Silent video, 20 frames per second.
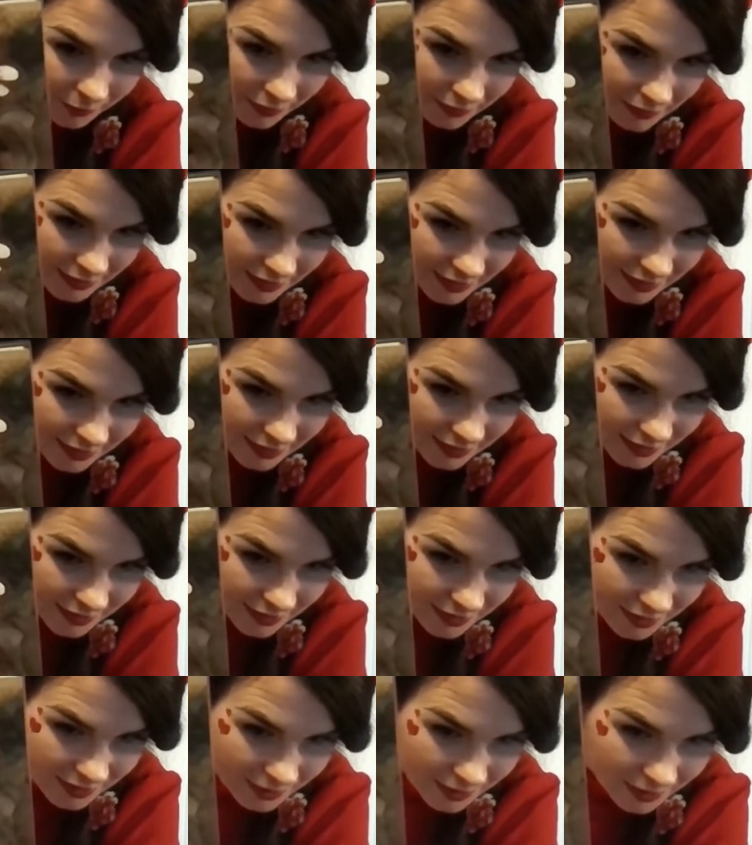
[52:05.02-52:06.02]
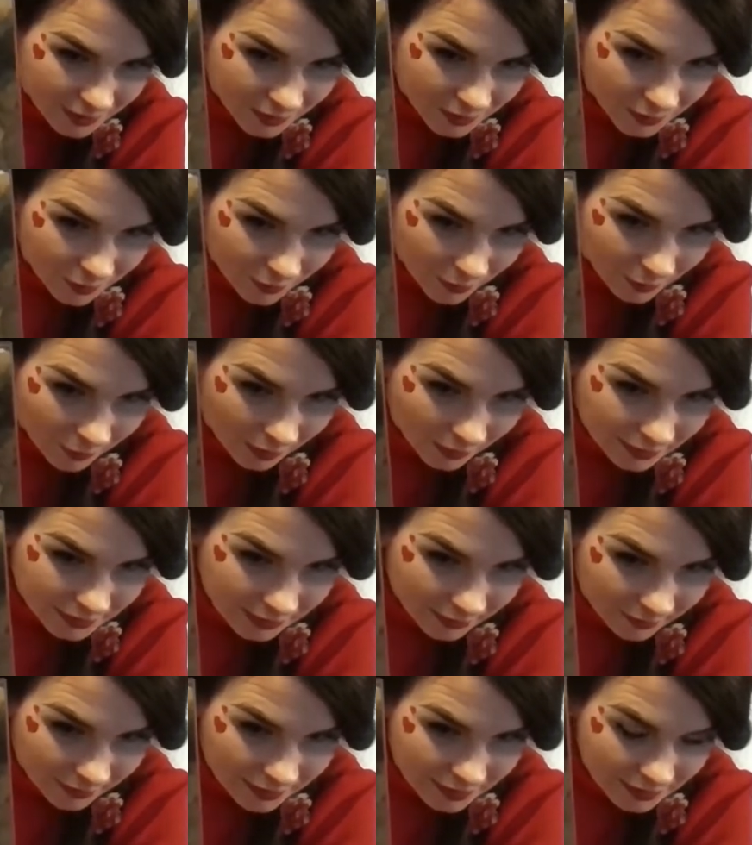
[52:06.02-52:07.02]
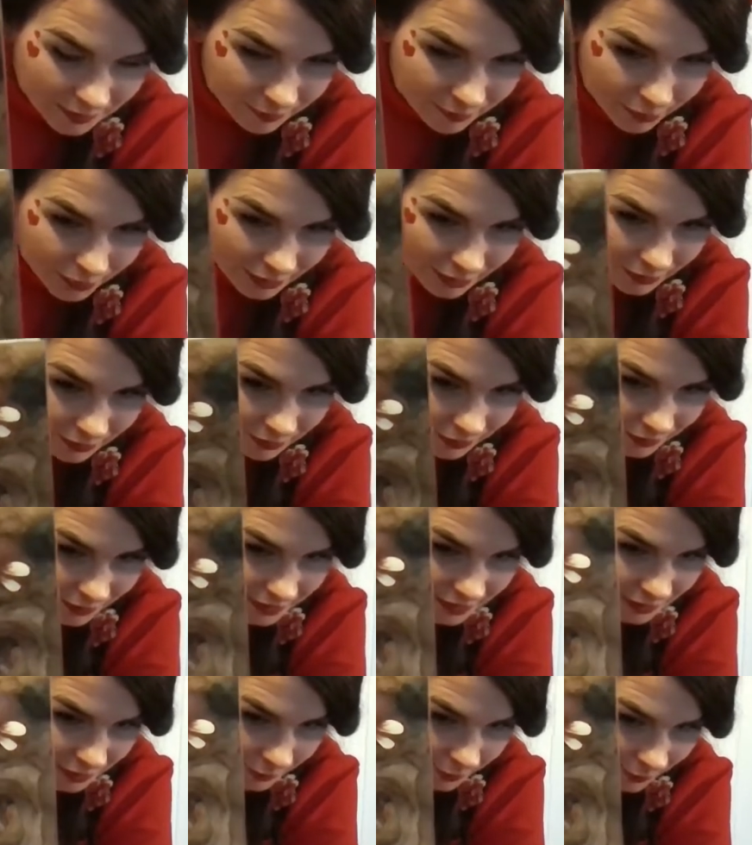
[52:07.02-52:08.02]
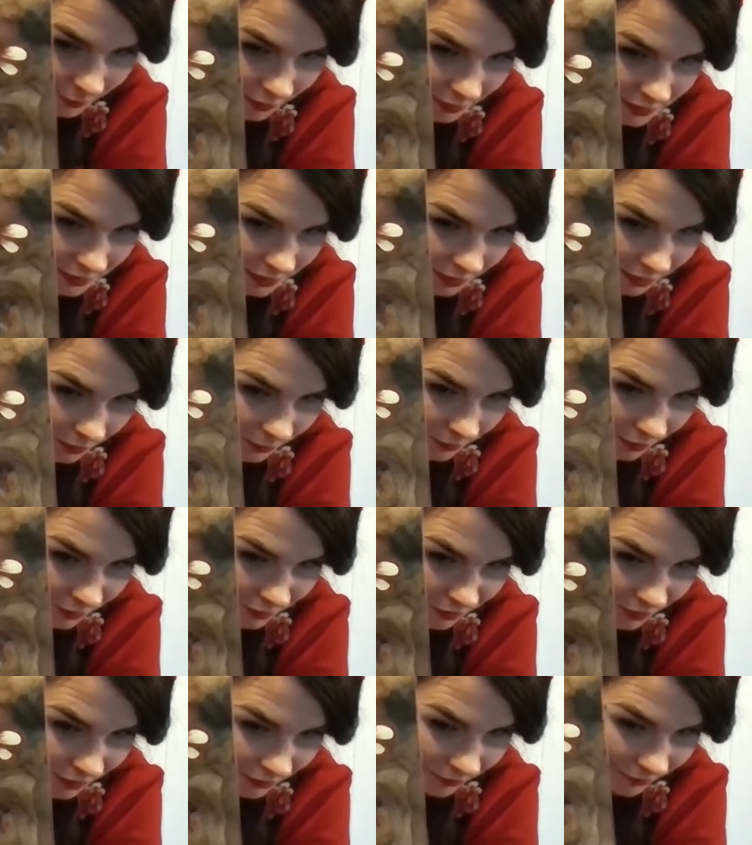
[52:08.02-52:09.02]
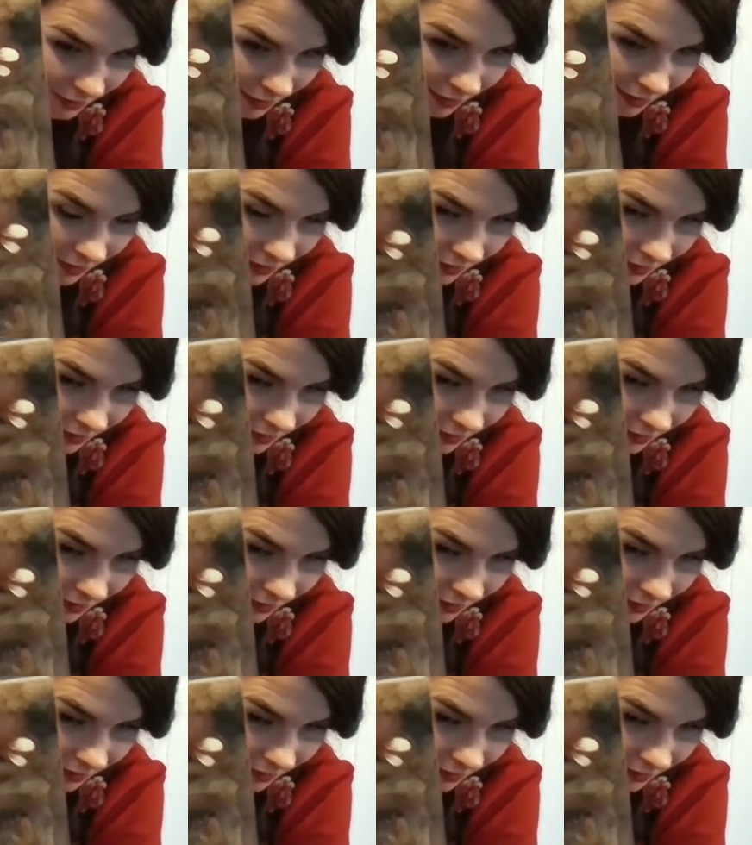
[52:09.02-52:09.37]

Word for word: You won't be able to see super well because I'm going to bring all of this up. I'm going to go over